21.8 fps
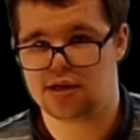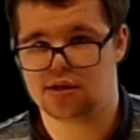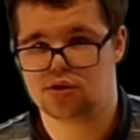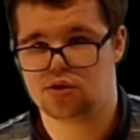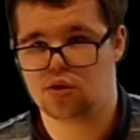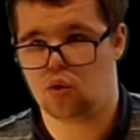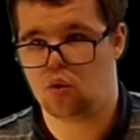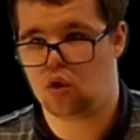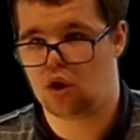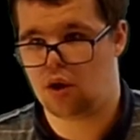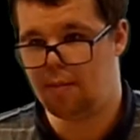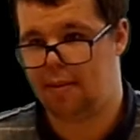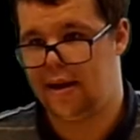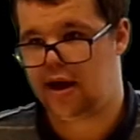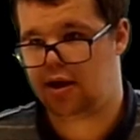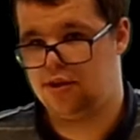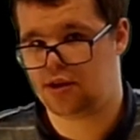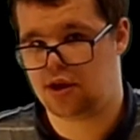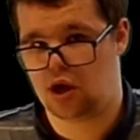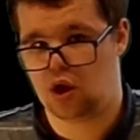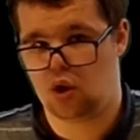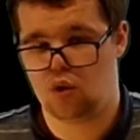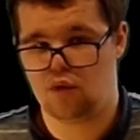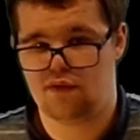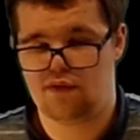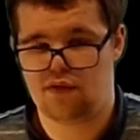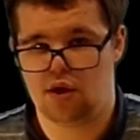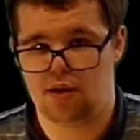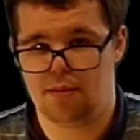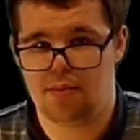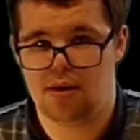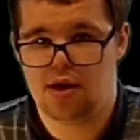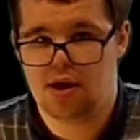talk about the whole
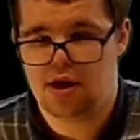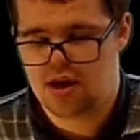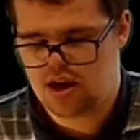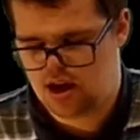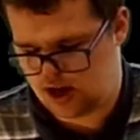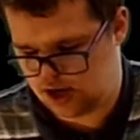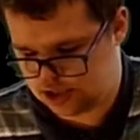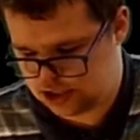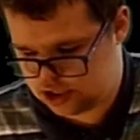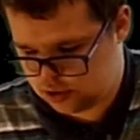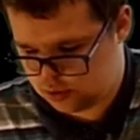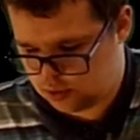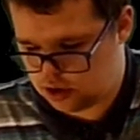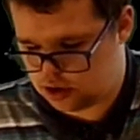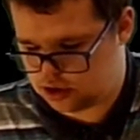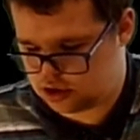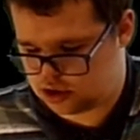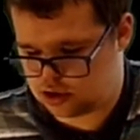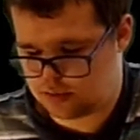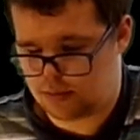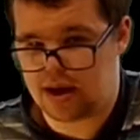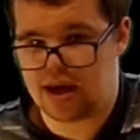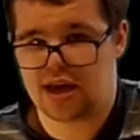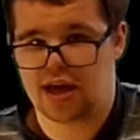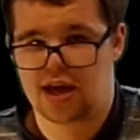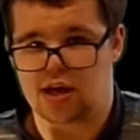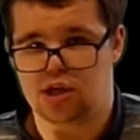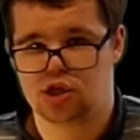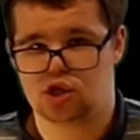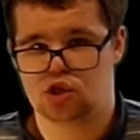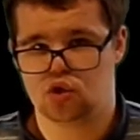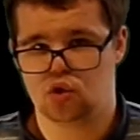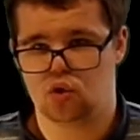film. I just wanted to make
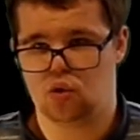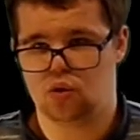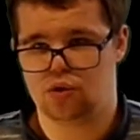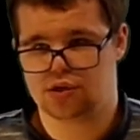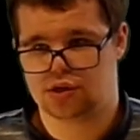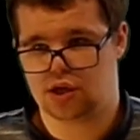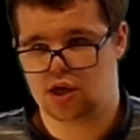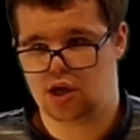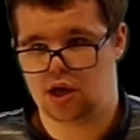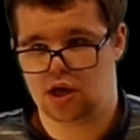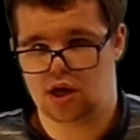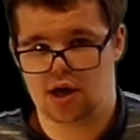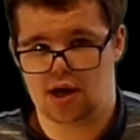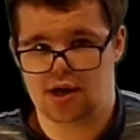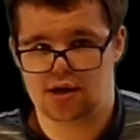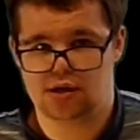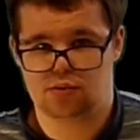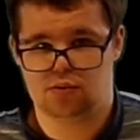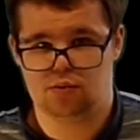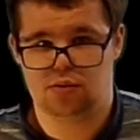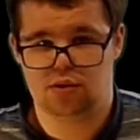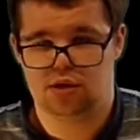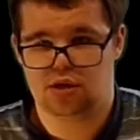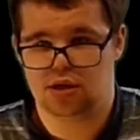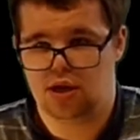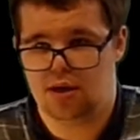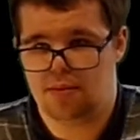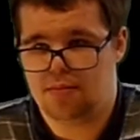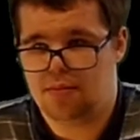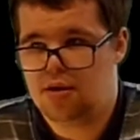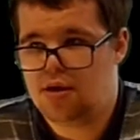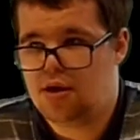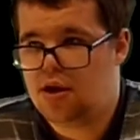it short so you guys would
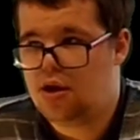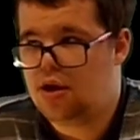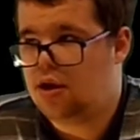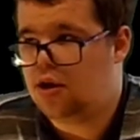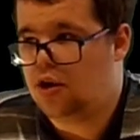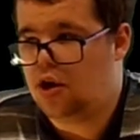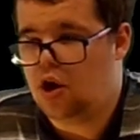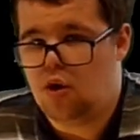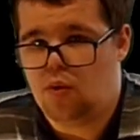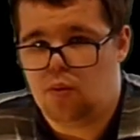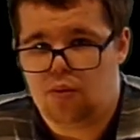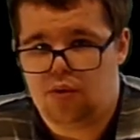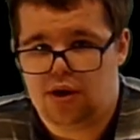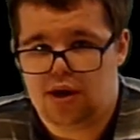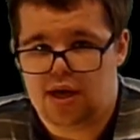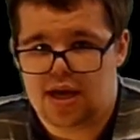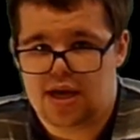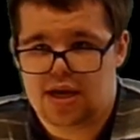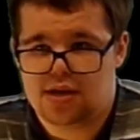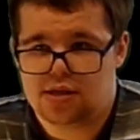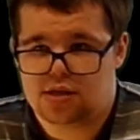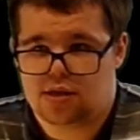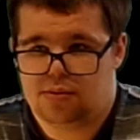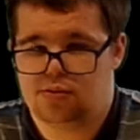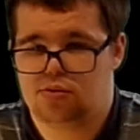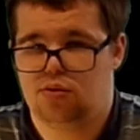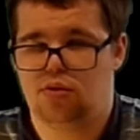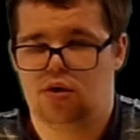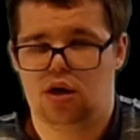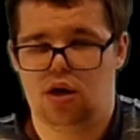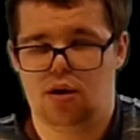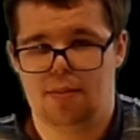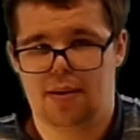know what it is I'm
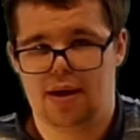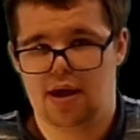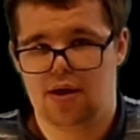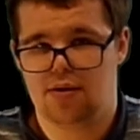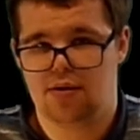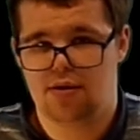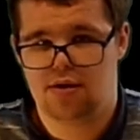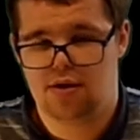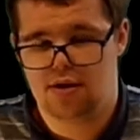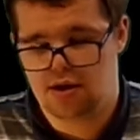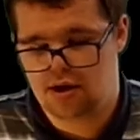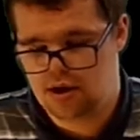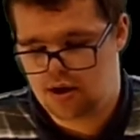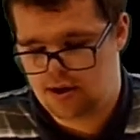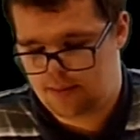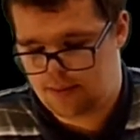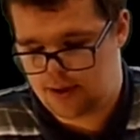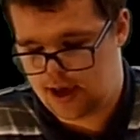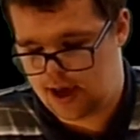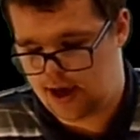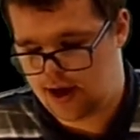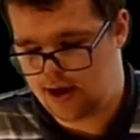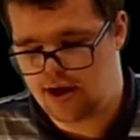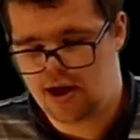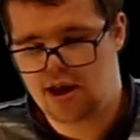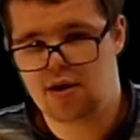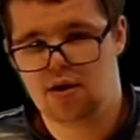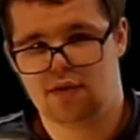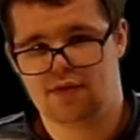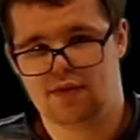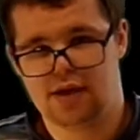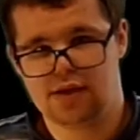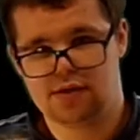talking about. But yeah,
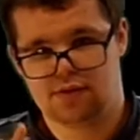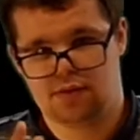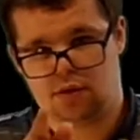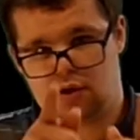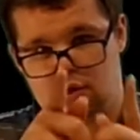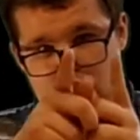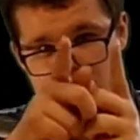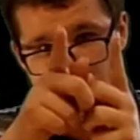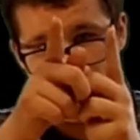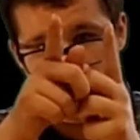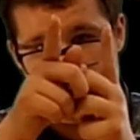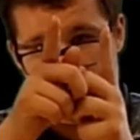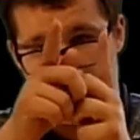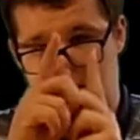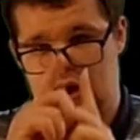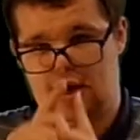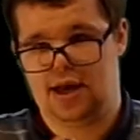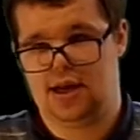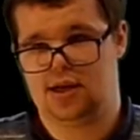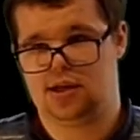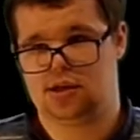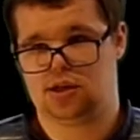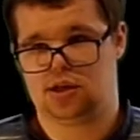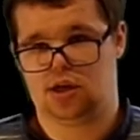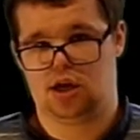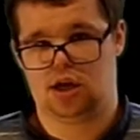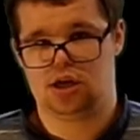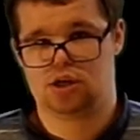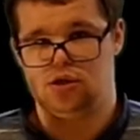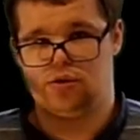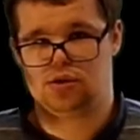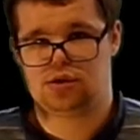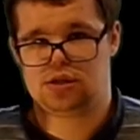anyway, thanks for watching, and
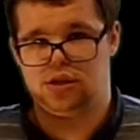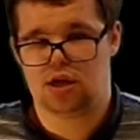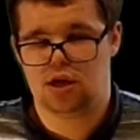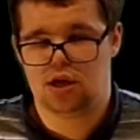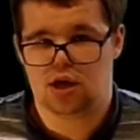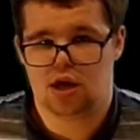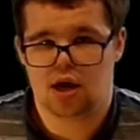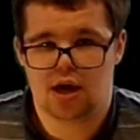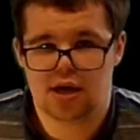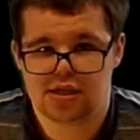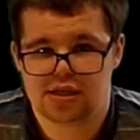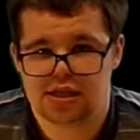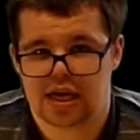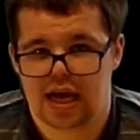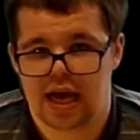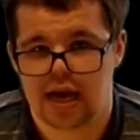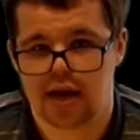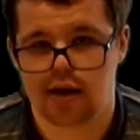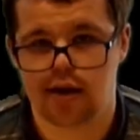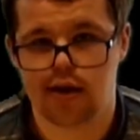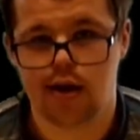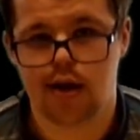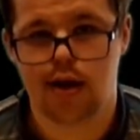I shall see you guys again